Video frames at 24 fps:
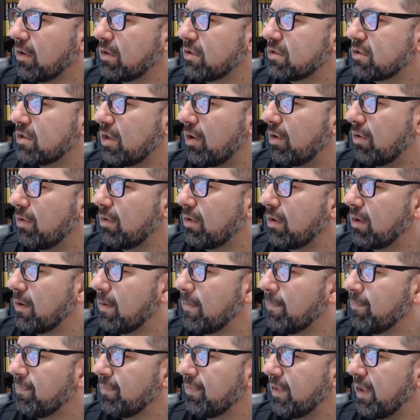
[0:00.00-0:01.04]
So
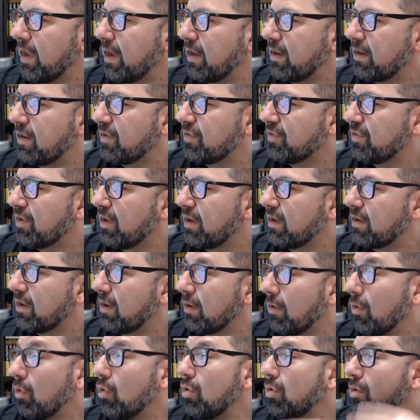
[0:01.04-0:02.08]
yeah, and
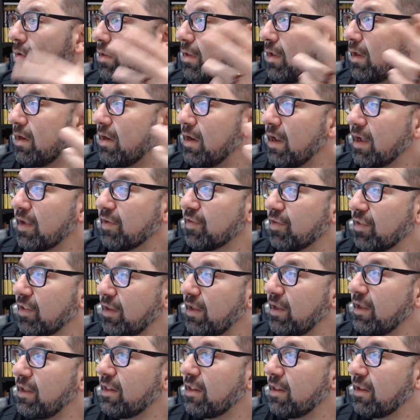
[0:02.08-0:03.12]
the Knicks
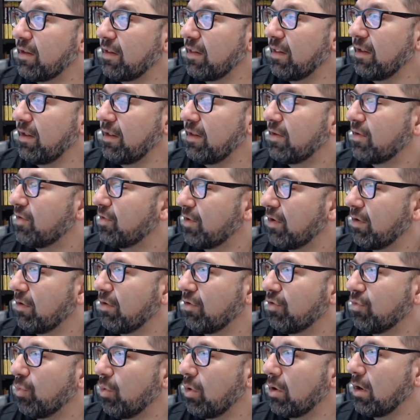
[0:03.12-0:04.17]
lead the
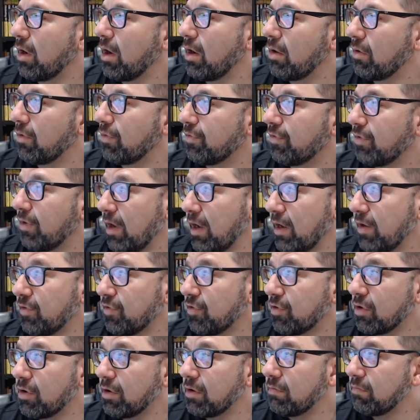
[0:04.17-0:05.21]
series 1-0. So that's
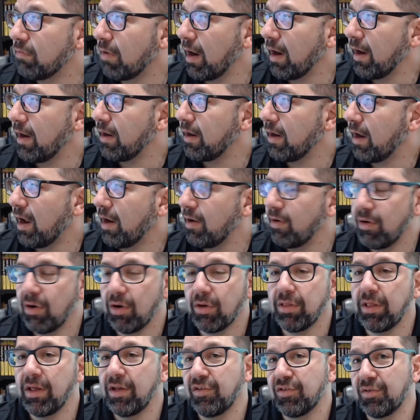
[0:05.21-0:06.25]
good, right?
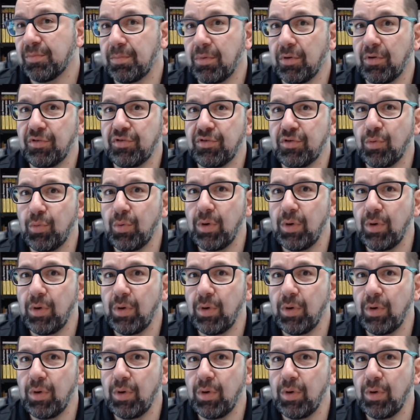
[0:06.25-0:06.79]
Are they supposed to